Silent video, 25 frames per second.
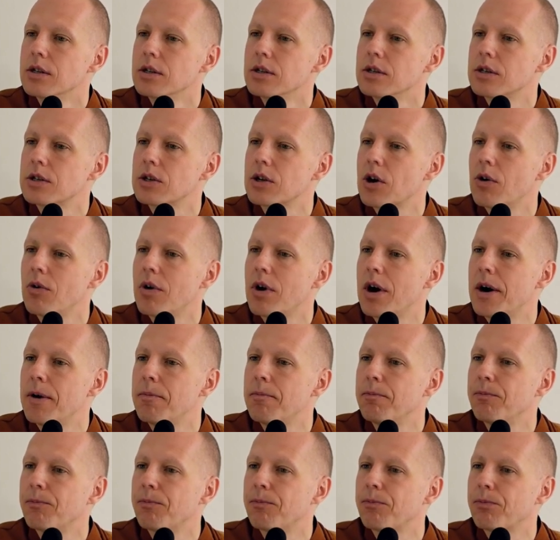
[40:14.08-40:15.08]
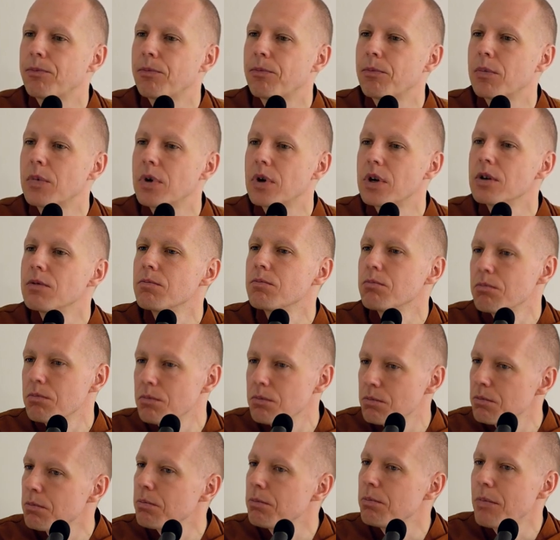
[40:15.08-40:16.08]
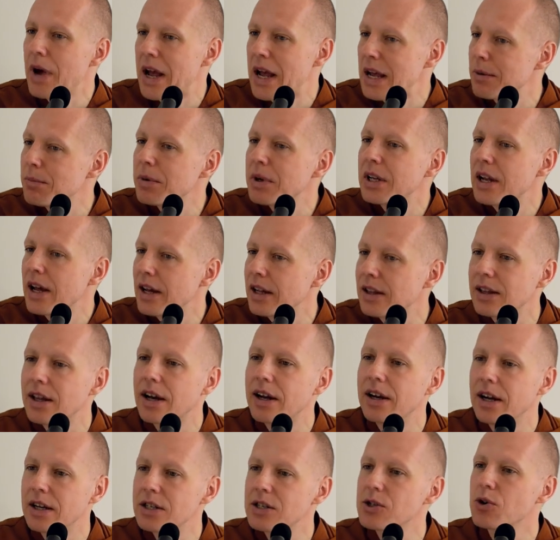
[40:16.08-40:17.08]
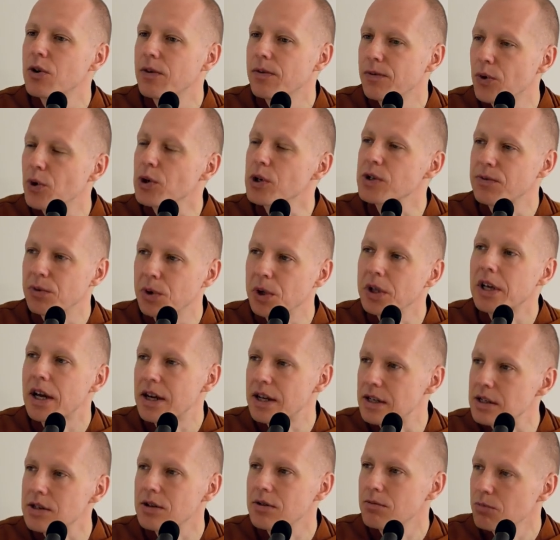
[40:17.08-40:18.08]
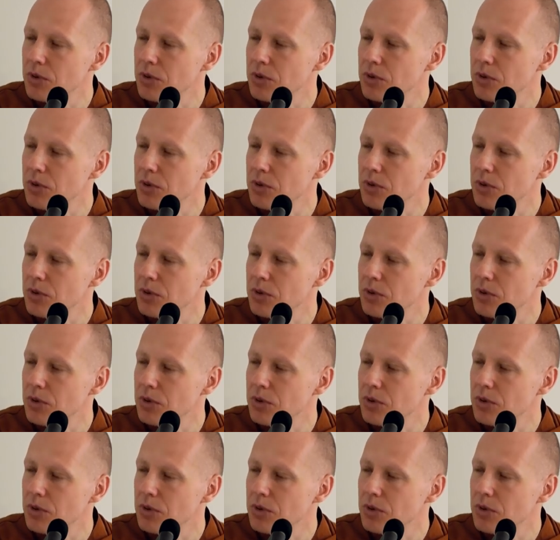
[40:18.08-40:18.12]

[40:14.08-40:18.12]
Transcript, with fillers: So um, maybe not, they're not so forceful. Yes,